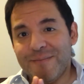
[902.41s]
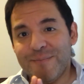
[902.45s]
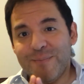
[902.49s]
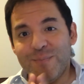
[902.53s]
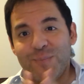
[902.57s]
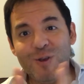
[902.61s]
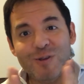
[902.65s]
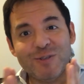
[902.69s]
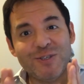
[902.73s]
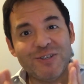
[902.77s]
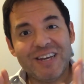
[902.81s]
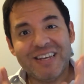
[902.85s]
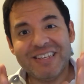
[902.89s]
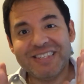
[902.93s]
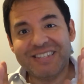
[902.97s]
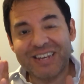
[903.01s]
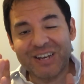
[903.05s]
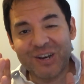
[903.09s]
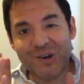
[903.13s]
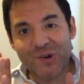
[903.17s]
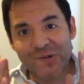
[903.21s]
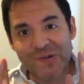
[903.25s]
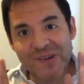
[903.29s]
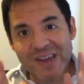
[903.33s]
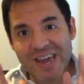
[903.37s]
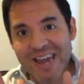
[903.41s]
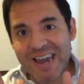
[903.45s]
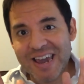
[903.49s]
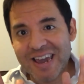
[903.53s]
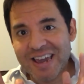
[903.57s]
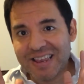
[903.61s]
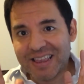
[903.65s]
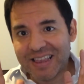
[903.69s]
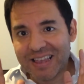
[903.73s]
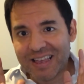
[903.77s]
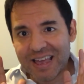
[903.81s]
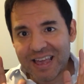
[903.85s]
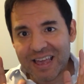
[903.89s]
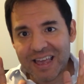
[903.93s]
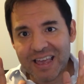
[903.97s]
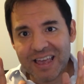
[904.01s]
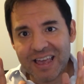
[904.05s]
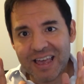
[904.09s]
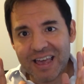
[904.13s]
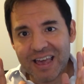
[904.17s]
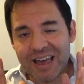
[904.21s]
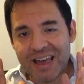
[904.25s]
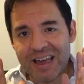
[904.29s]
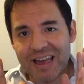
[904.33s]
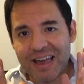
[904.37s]
Music is a great
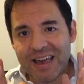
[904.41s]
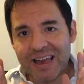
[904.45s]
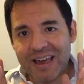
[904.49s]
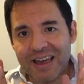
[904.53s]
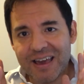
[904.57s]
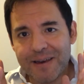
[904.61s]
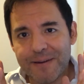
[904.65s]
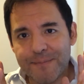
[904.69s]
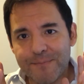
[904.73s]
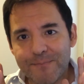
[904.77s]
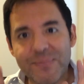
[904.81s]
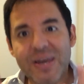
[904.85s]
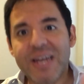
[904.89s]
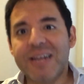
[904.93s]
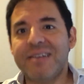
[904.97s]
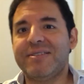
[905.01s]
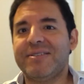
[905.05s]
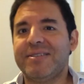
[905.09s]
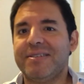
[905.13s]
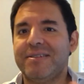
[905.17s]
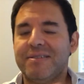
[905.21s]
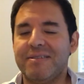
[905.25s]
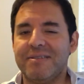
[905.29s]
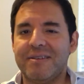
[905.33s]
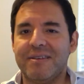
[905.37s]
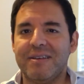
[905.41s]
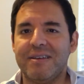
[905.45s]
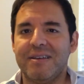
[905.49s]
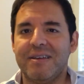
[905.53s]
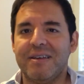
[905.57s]
medicine.